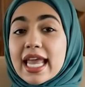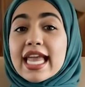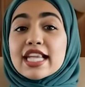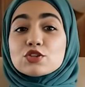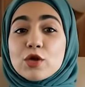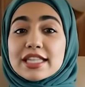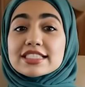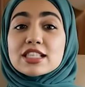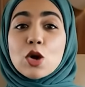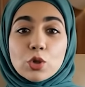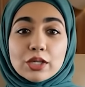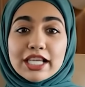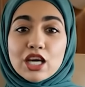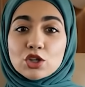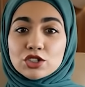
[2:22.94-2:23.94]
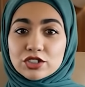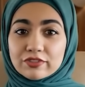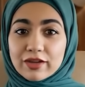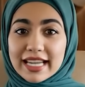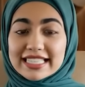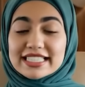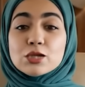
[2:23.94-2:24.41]
It runs locally on your
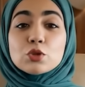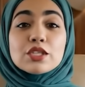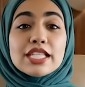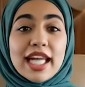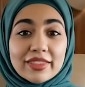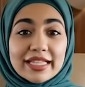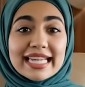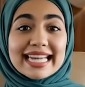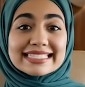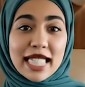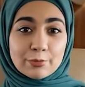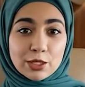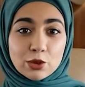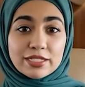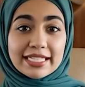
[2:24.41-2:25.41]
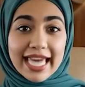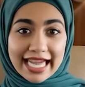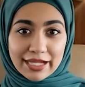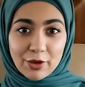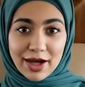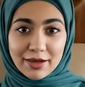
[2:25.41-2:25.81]
device so nothing gets uploaded anywhere,